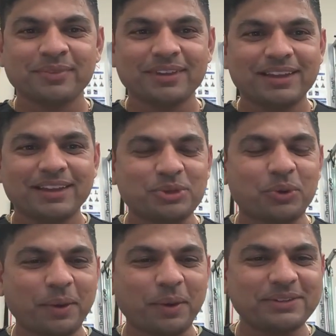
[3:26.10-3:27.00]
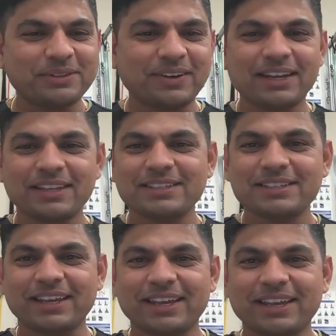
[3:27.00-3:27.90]
so whoever gets the right answer,
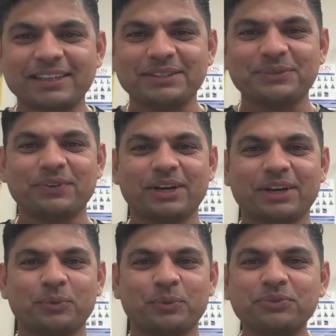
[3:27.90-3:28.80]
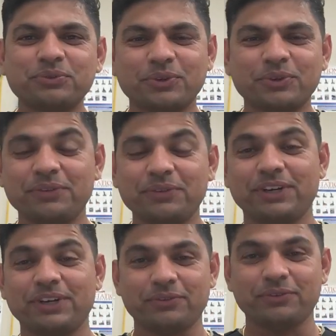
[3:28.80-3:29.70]
they get the
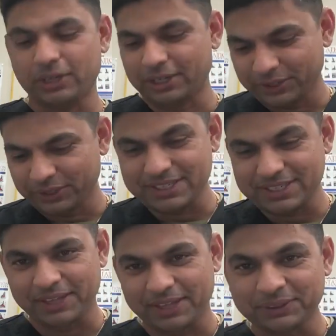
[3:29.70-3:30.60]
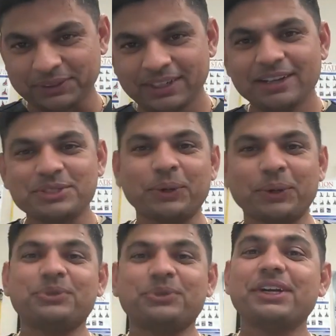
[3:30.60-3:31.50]
3D scanner.
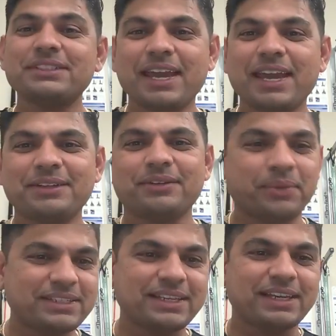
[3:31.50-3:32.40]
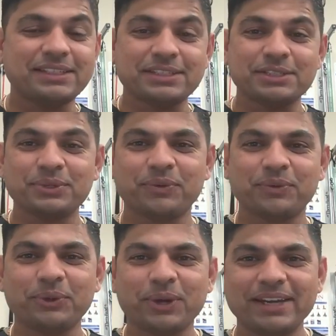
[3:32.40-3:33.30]
So 3D scanner, basically, just to give
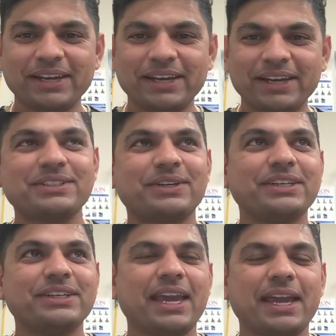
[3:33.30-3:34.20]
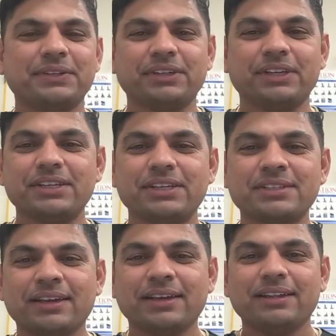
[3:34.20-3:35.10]
you an idea what is 3D scanner is,
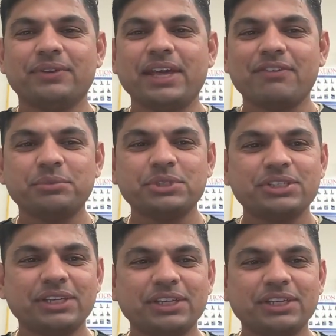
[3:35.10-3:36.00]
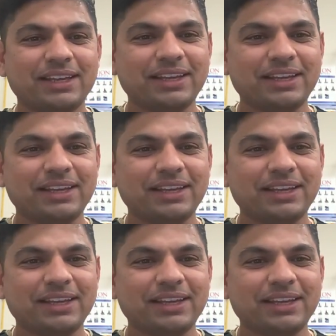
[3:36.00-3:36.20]
we have a machine,